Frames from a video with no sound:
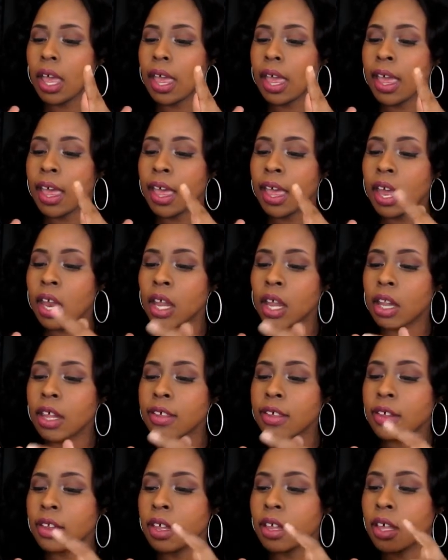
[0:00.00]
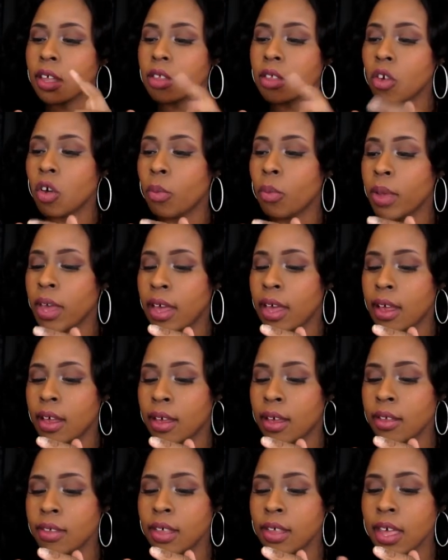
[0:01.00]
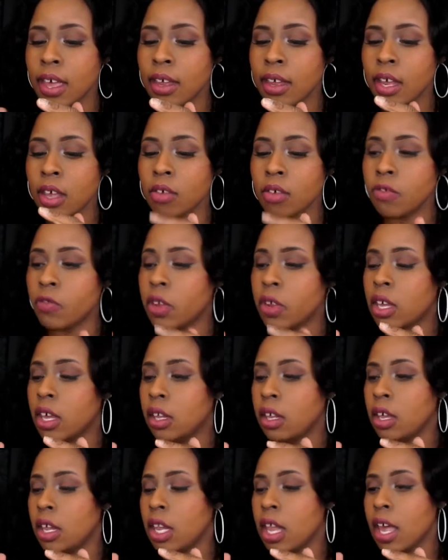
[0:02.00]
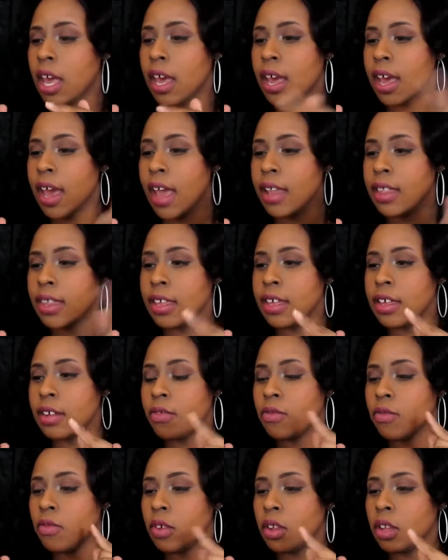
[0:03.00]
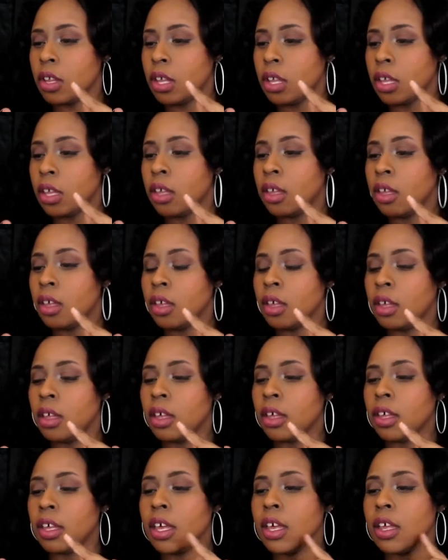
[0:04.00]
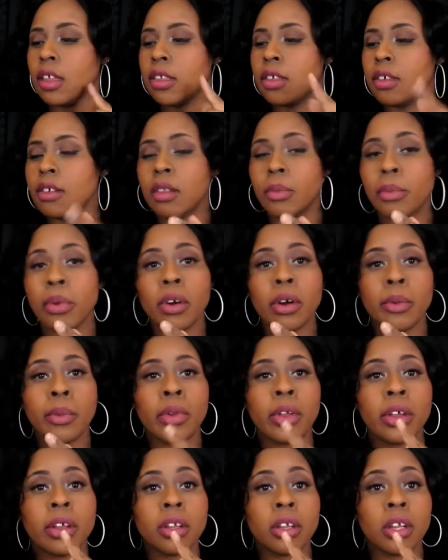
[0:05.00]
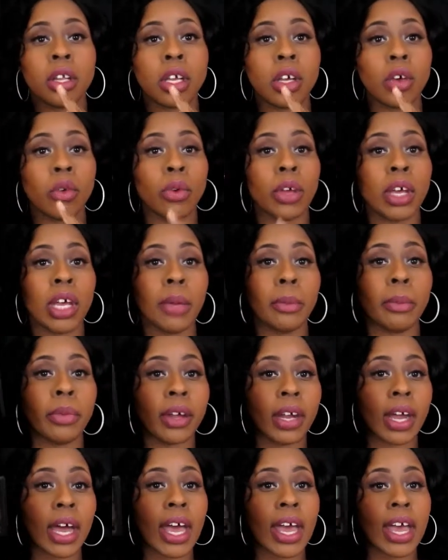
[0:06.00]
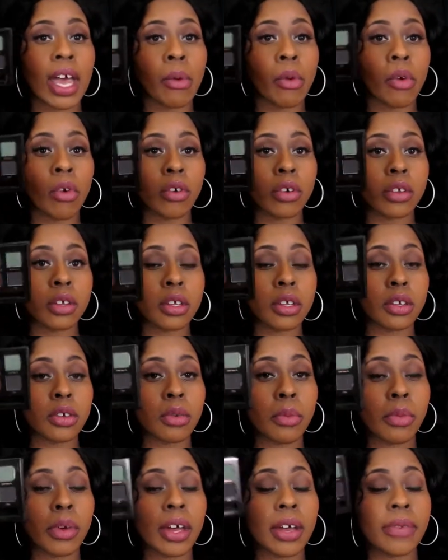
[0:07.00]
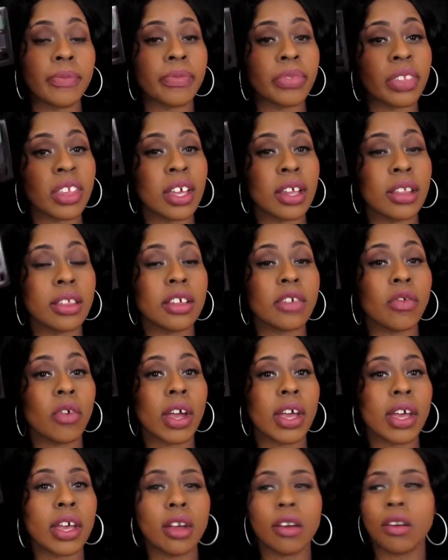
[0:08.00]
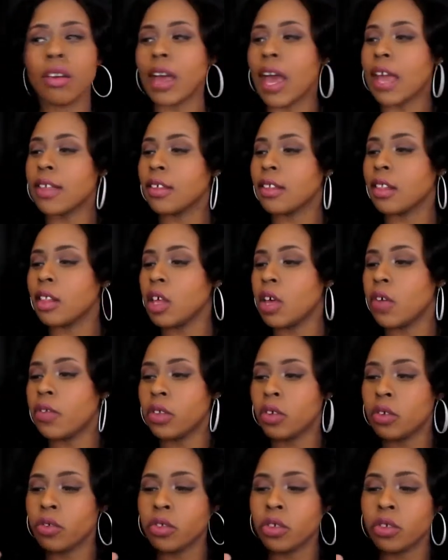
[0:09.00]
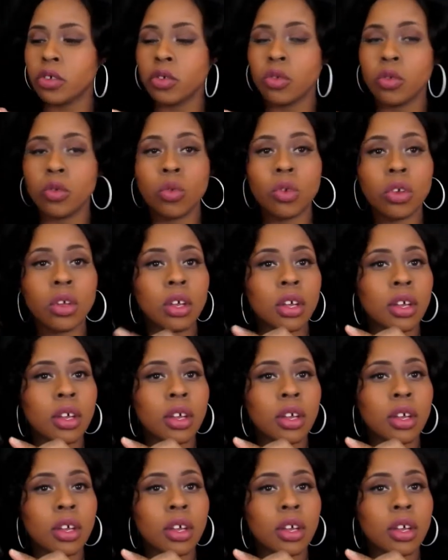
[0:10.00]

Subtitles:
and glistening topaz, and I use vanilla a lot. I didn't really get into the purple and the green, but I am going to. But this right here, I just love those two